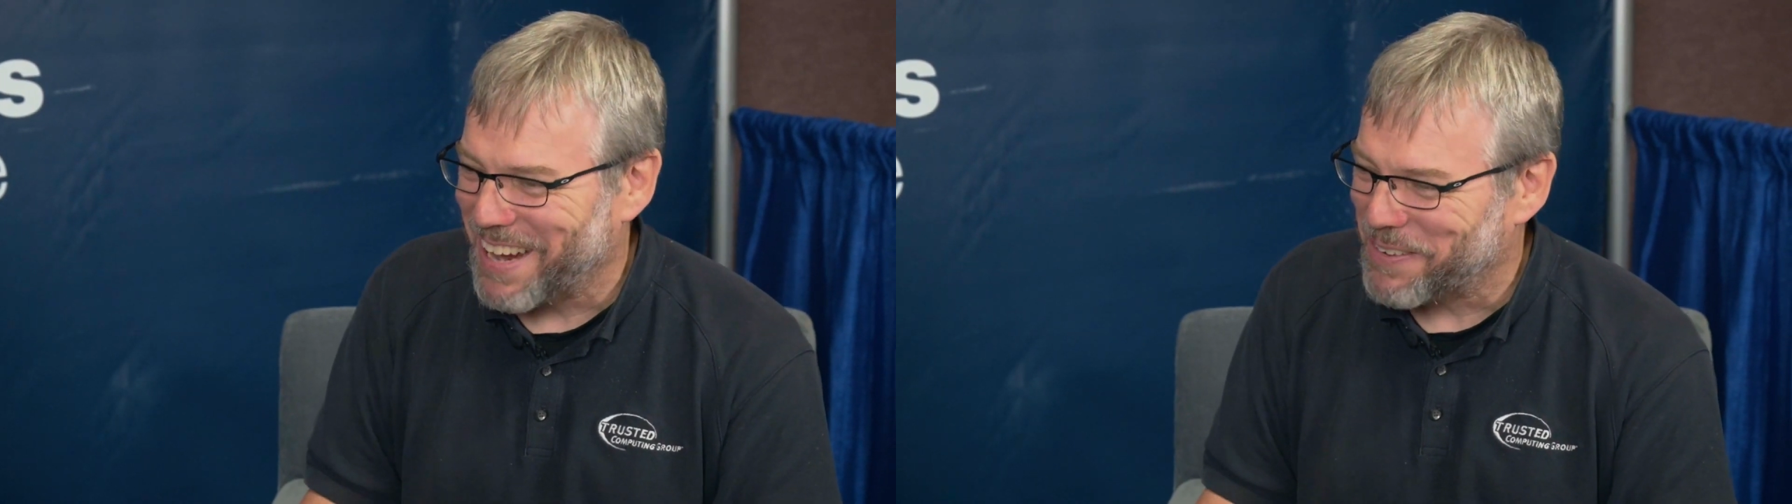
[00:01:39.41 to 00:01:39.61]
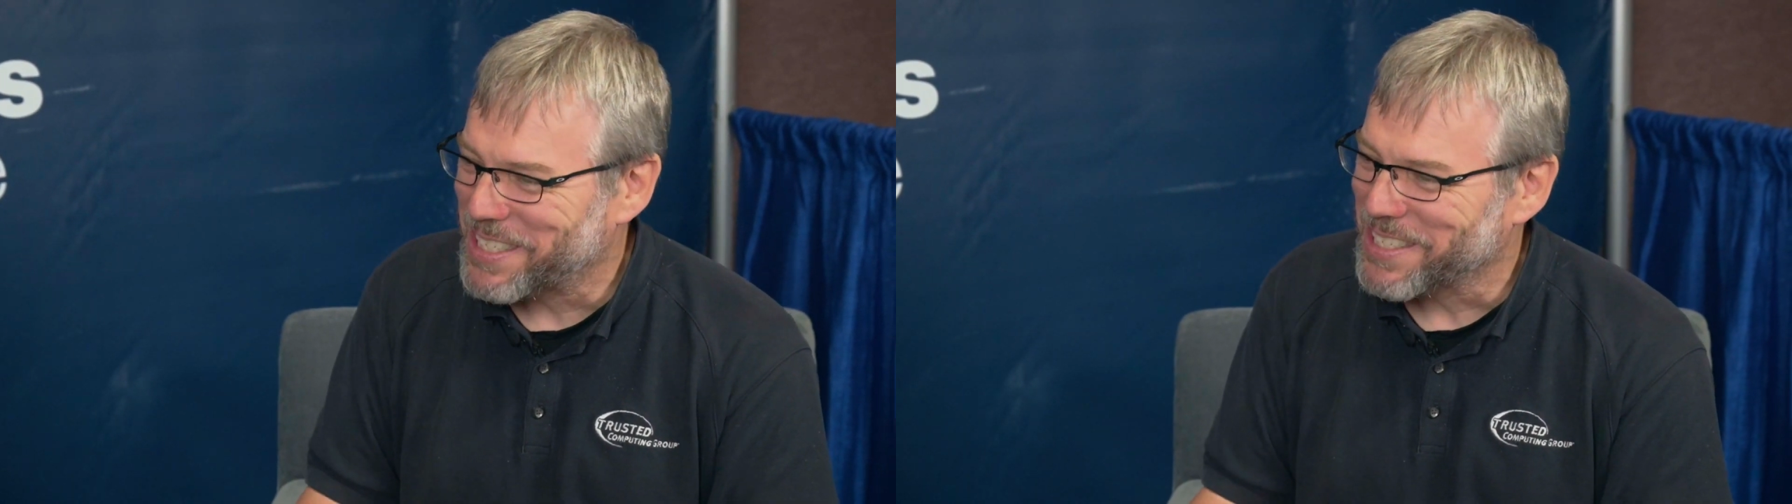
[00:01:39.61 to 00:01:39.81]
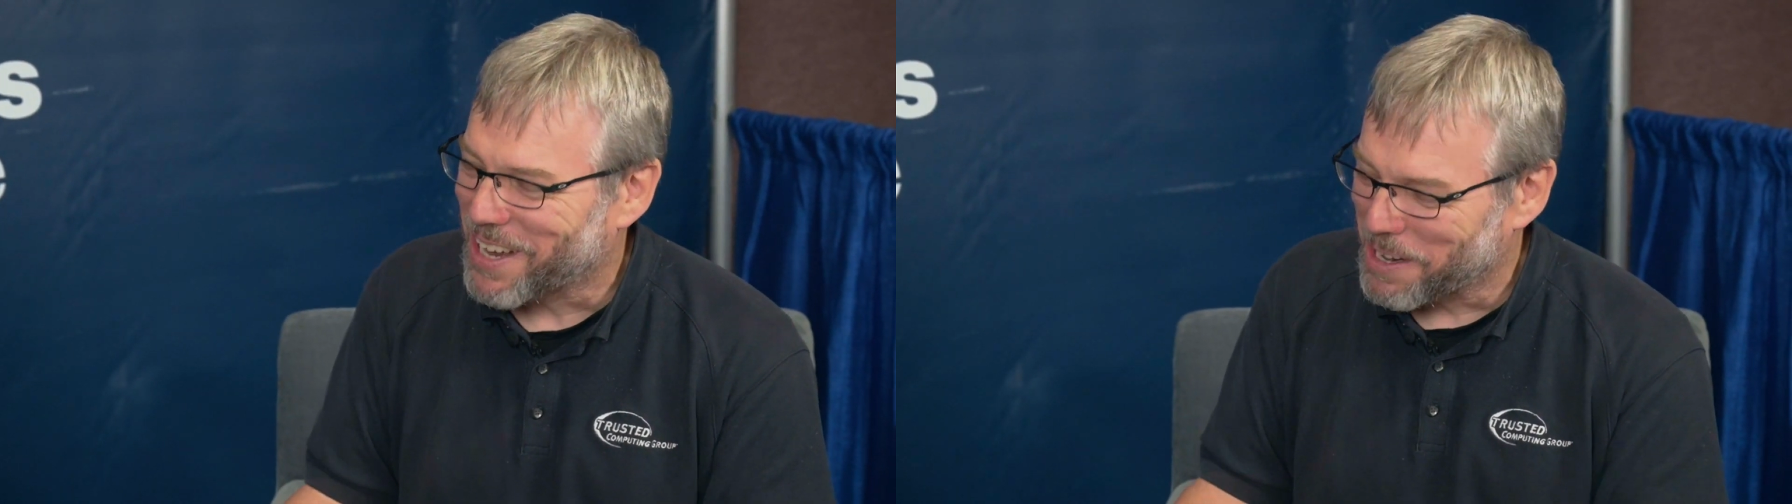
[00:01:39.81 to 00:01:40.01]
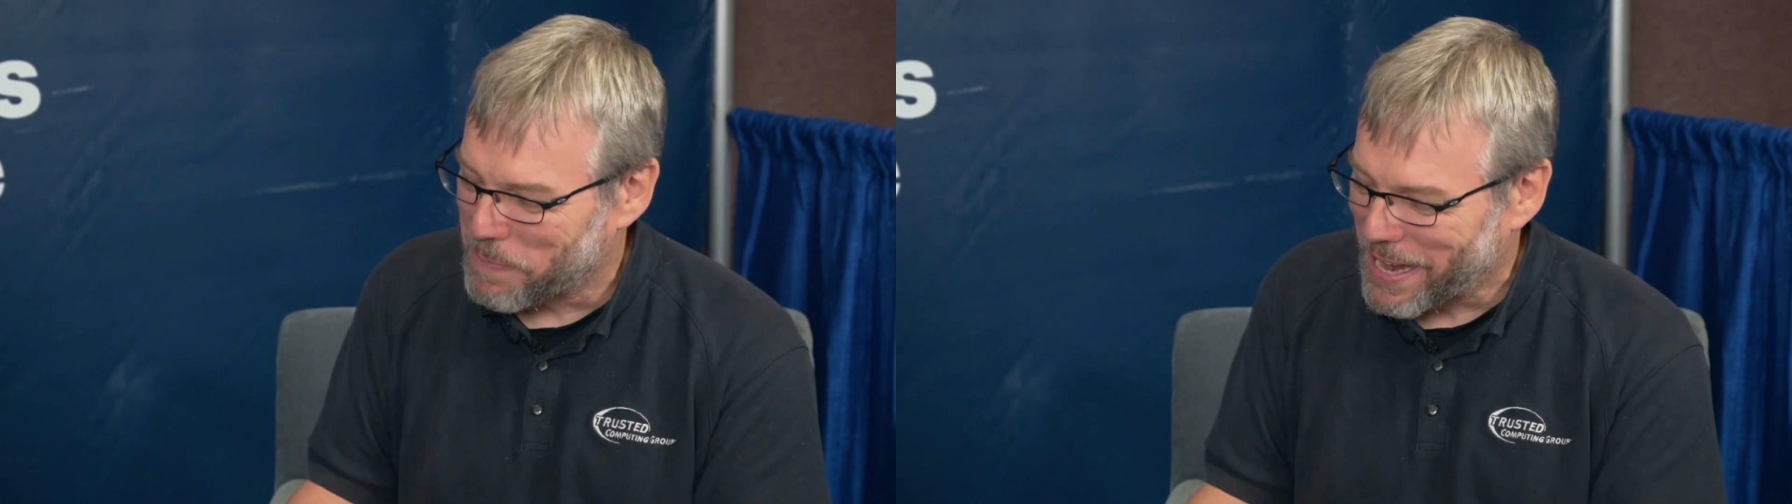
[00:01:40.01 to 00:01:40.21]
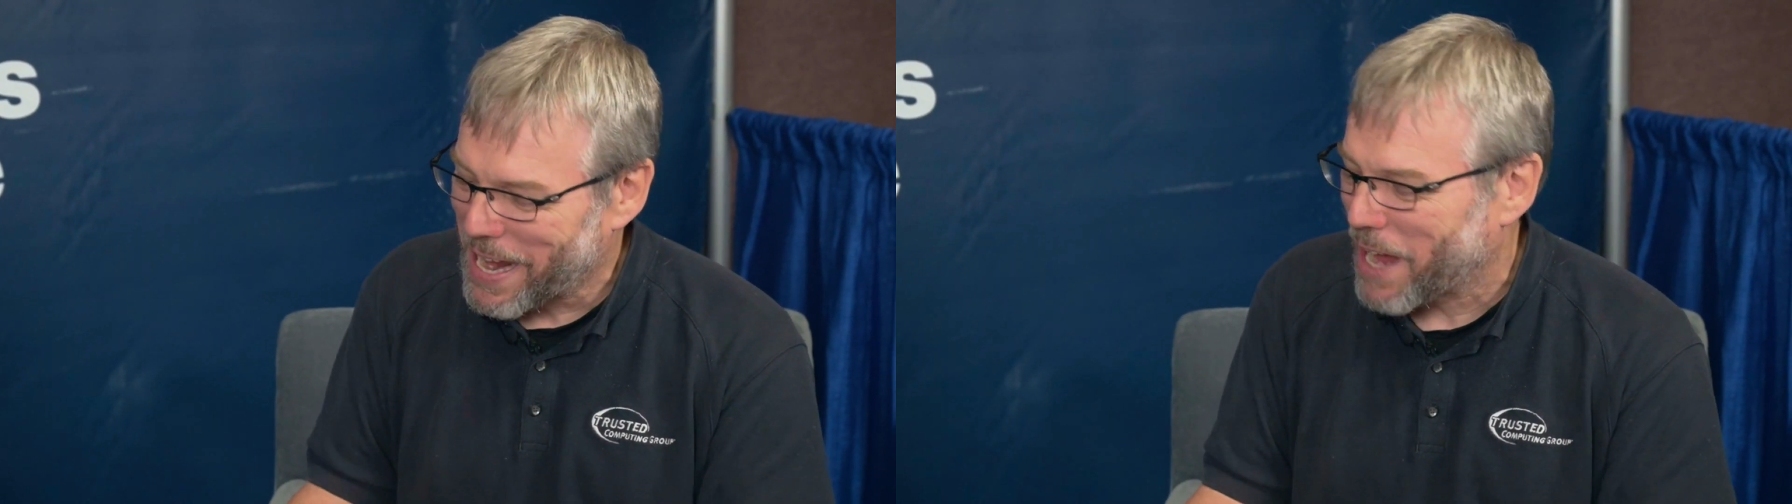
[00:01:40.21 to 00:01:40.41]
which is all
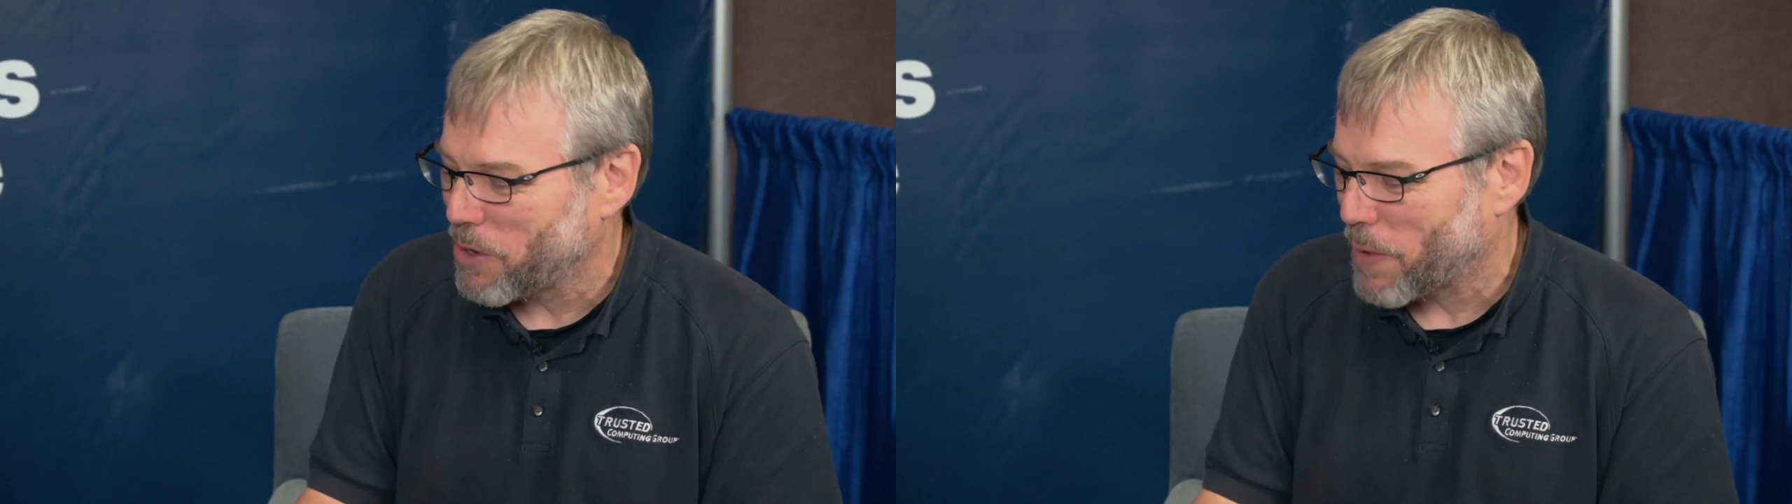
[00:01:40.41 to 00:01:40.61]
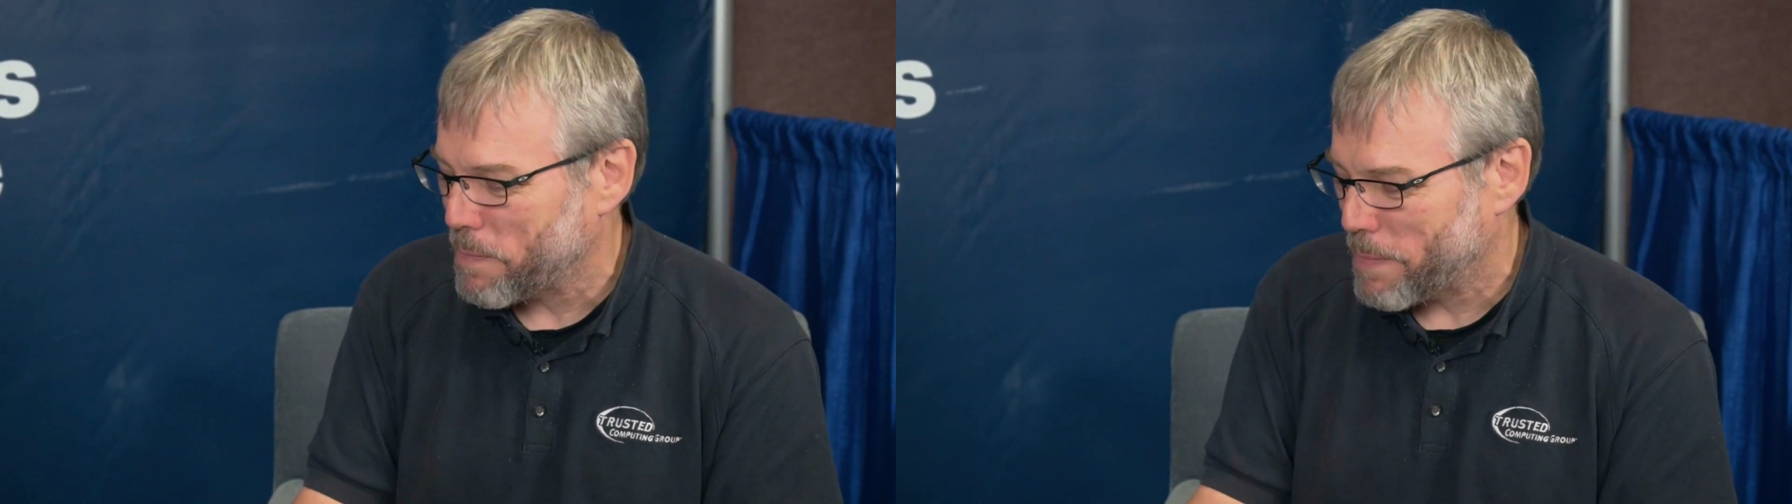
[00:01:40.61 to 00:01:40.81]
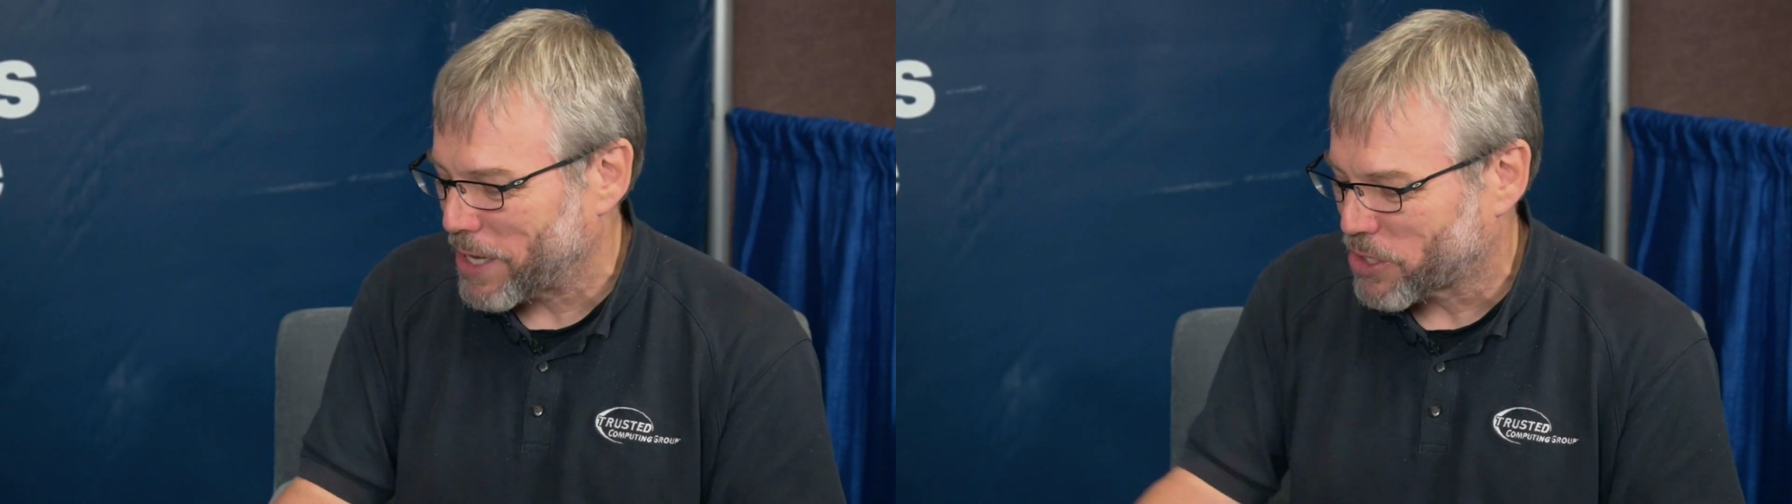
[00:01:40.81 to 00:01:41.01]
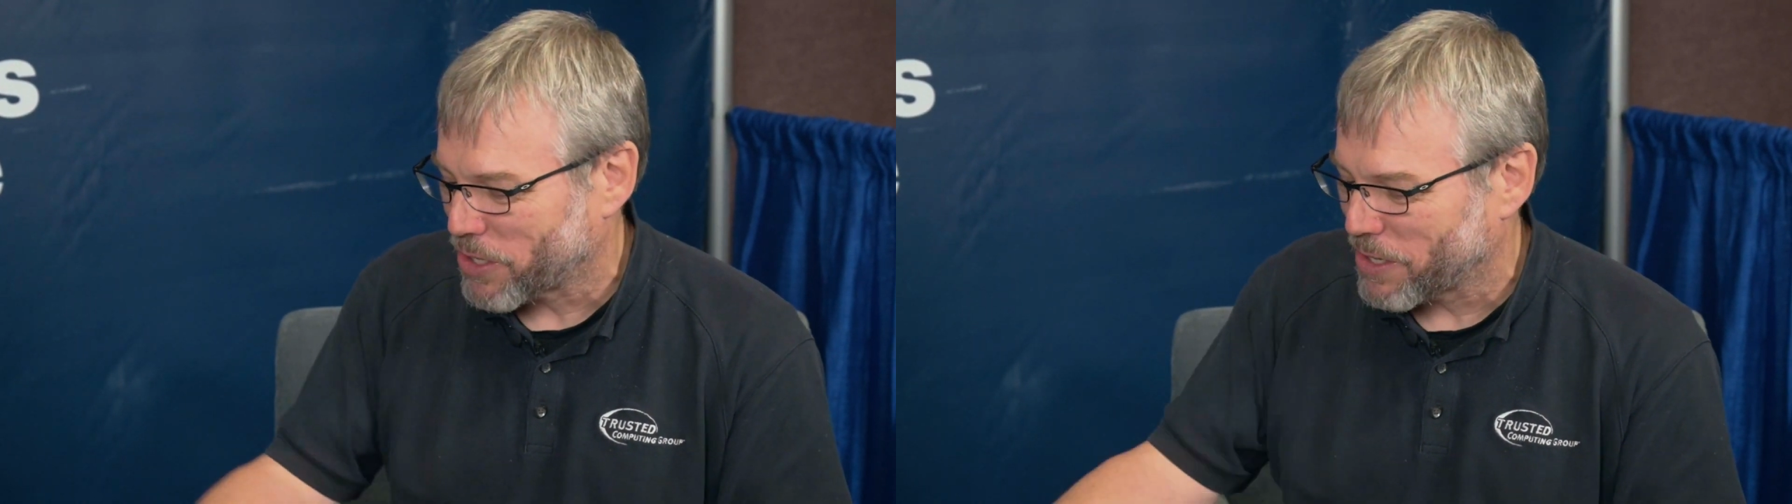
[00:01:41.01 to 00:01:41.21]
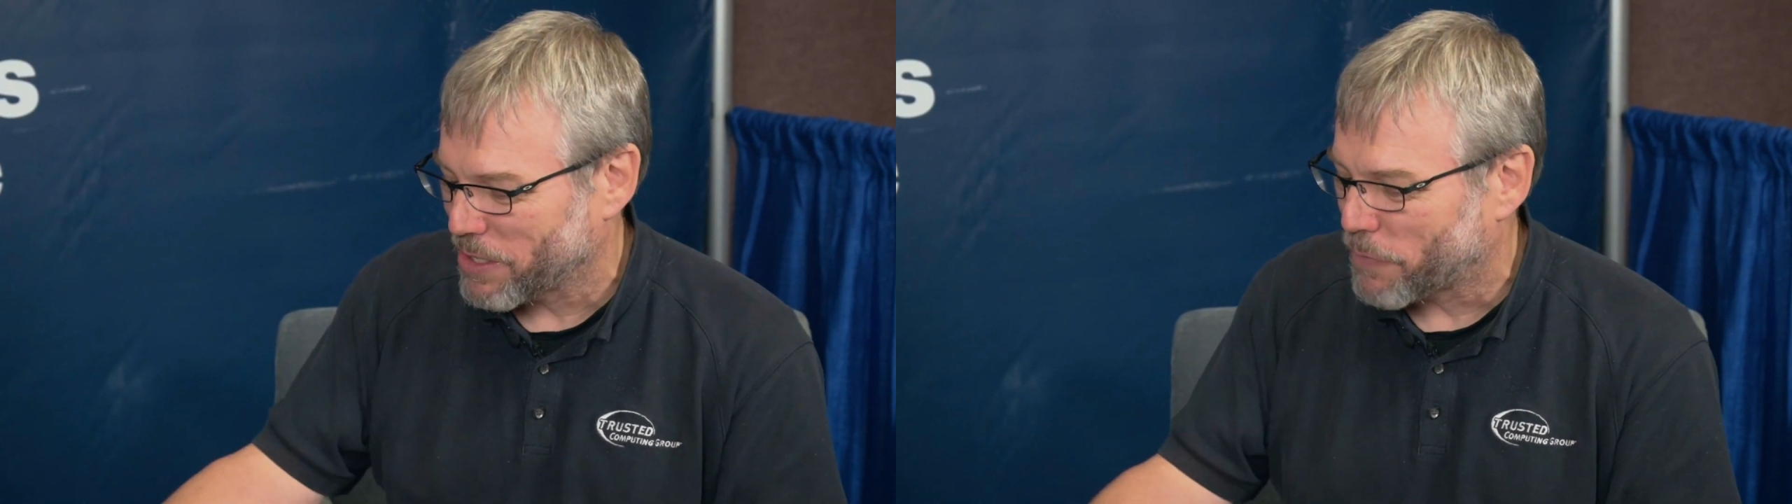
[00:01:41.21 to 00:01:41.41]
about how do I measure